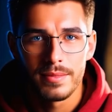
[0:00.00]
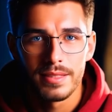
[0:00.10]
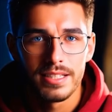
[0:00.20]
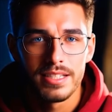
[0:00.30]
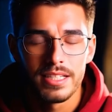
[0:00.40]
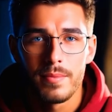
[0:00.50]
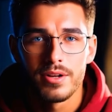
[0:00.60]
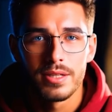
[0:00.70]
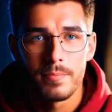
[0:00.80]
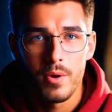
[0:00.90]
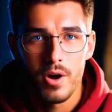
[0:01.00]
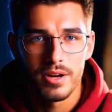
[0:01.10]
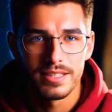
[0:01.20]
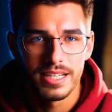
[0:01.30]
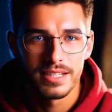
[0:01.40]
This is the most
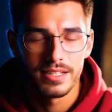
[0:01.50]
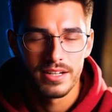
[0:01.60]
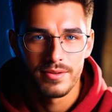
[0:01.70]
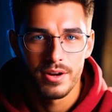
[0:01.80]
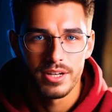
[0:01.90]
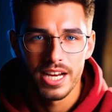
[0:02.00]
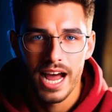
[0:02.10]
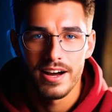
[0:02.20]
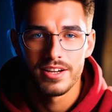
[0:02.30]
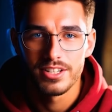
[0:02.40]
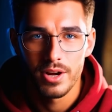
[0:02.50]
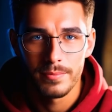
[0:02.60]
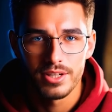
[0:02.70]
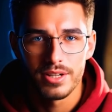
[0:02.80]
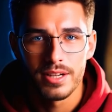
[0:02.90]
important sentence of your entire
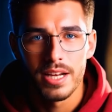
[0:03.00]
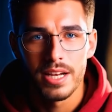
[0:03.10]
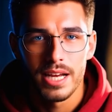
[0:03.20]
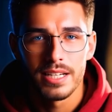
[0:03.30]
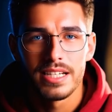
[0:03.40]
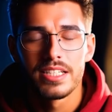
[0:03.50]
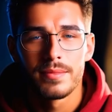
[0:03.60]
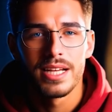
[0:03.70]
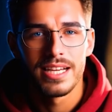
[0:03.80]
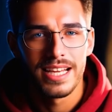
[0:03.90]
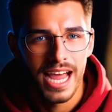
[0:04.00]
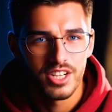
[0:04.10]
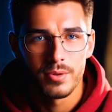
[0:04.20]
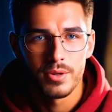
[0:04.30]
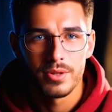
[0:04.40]
description. It needs to be a
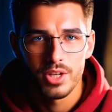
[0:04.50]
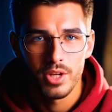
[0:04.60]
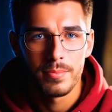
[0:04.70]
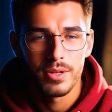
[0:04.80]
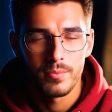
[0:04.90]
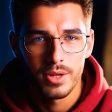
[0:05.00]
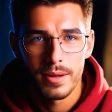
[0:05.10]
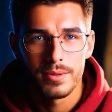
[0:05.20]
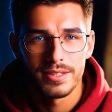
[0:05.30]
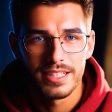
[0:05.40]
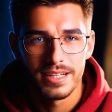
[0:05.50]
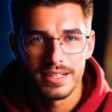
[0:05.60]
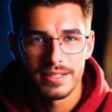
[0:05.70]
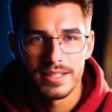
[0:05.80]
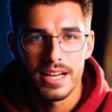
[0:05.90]
natural, human-readable
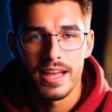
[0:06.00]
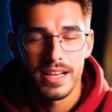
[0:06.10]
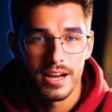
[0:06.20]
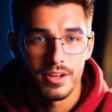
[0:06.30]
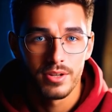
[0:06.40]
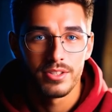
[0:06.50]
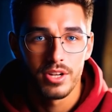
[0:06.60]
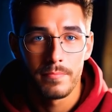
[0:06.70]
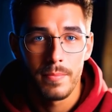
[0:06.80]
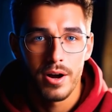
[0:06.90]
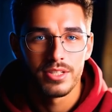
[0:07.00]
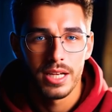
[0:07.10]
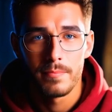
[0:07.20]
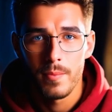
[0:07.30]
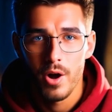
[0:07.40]
sentence that includes your most
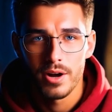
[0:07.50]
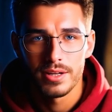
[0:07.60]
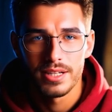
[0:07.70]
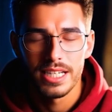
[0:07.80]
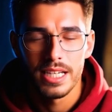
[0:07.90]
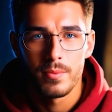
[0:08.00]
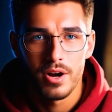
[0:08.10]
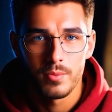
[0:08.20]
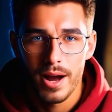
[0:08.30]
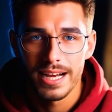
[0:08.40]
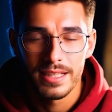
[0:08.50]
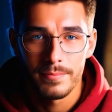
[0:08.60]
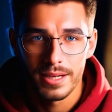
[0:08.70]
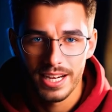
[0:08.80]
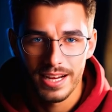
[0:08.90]
important keyword right at the
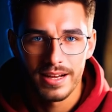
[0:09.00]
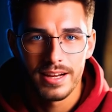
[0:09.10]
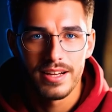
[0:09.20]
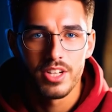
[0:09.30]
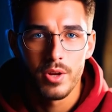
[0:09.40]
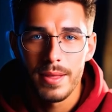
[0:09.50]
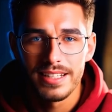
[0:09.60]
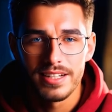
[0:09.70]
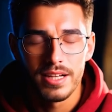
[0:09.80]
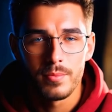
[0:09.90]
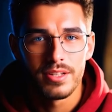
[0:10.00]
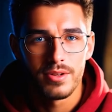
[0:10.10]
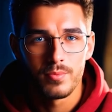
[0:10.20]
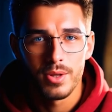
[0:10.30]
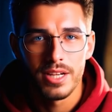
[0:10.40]
beginning. You basically want to
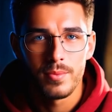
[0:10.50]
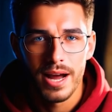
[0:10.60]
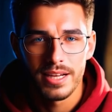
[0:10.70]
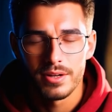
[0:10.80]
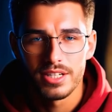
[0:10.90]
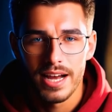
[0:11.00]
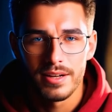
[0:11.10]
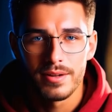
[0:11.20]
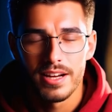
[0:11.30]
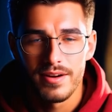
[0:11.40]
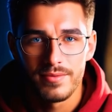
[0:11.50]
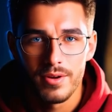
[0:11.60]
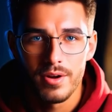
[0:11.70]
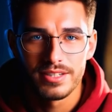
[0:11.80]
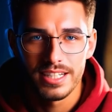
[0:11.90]
rewrite your title in a
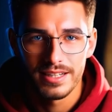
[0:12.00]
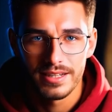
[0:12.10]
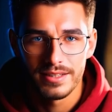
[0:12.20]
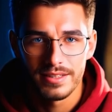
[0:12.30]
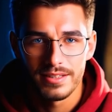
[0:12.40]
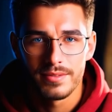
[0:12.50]
full sentence.